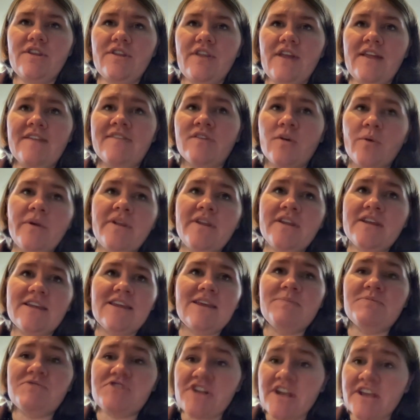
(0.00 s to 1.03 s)
it's going to
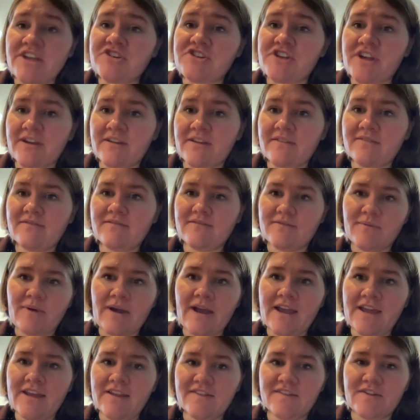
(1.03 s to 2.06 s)
keep changing
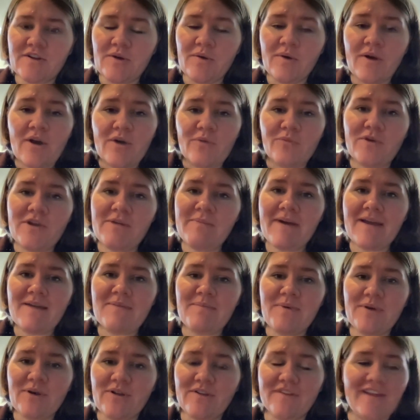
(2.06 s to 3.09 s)
right? So we might
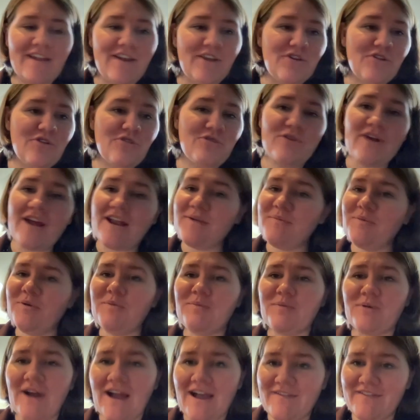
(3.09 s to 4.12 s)
build an incredible
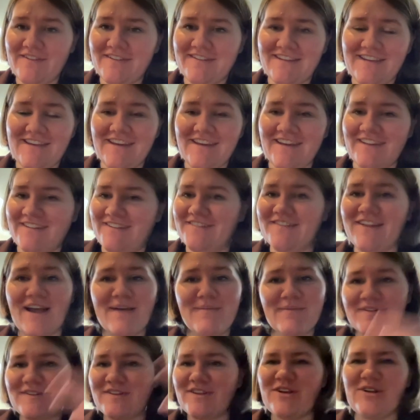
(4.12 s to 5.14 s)
privacy and
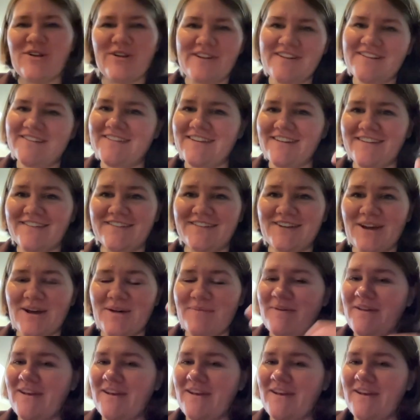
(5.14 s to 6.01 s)
cybersecurity system.